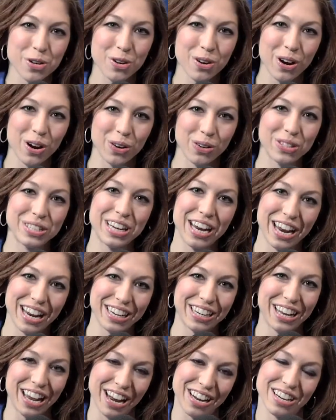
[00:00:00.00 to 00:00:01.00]
your host,
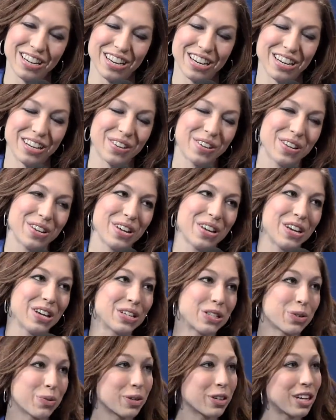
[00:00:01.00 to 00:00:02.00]
Hannah Kennedy.
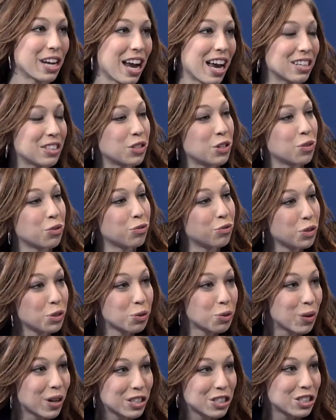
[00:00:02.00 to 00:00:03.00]
So we're going to ask you a
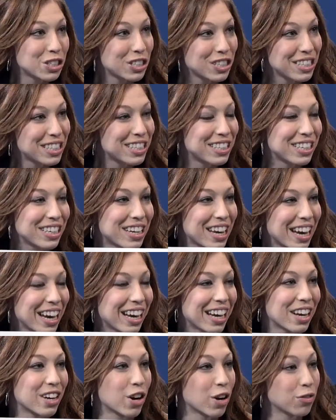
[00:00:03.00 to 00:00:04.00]
few questions
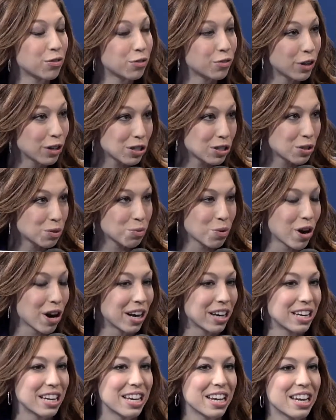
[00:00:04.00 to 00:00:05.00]
today, and our first
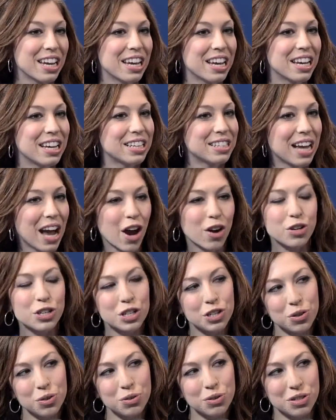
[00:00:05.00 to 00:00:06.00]
one is how do
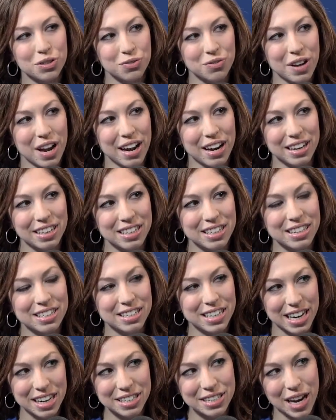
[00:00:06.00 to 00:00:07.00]
you
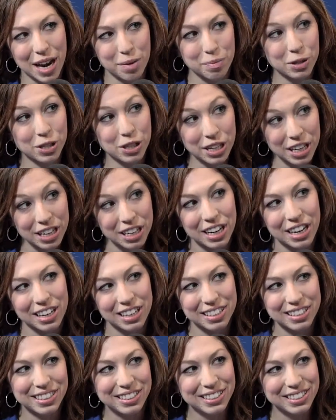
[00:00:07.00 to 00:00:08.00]
define daytime cleaning?